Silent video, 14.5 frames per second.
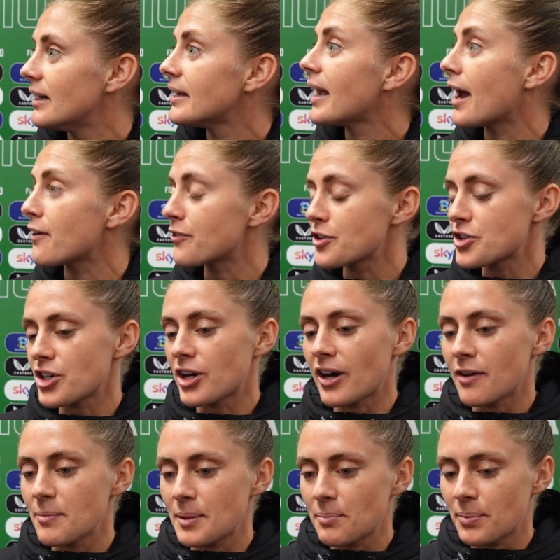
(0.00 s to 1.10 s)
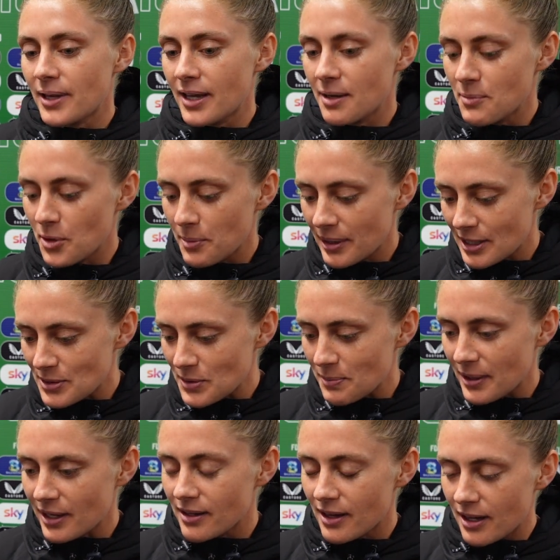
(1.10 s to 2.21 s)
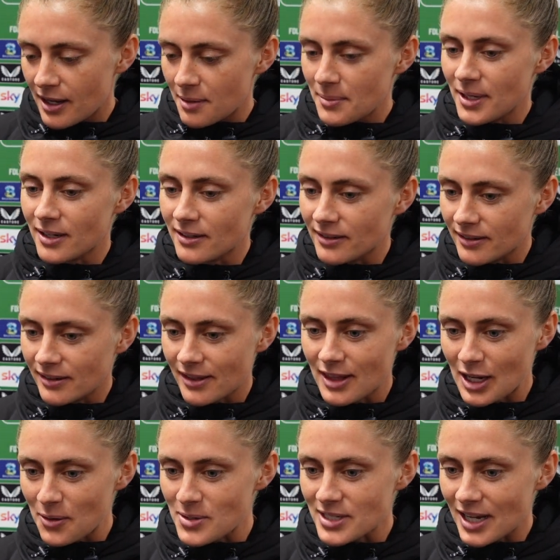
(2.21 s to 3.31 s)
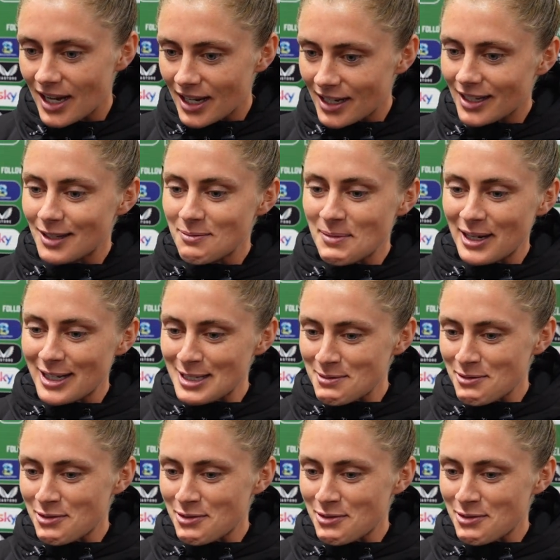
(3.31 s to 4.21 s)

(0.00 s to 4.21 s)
Yeah, for sure. I've been playing more minutes with my club, and I think it was 80 minutes